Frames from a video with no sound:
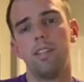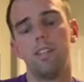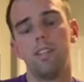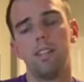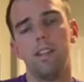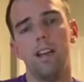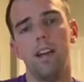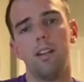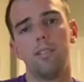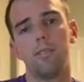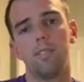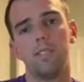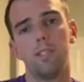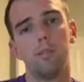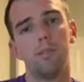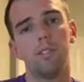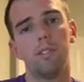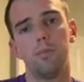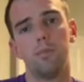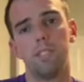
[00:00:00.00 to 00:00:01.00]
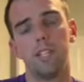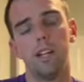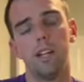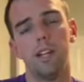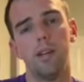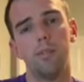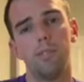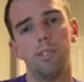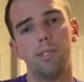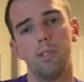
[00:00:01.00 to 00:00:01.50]
yeah,
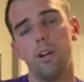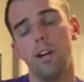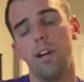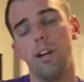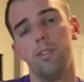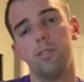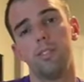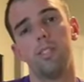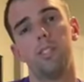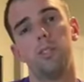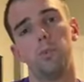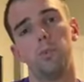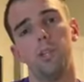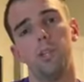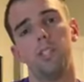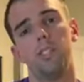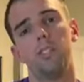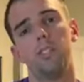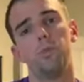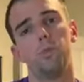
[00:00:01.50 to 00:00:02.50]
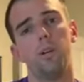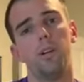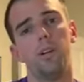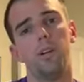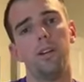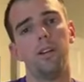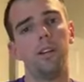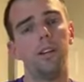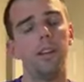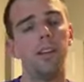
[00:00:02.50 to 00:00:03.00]
sometimes you'll have situations
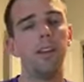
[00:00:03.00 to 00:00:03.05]
where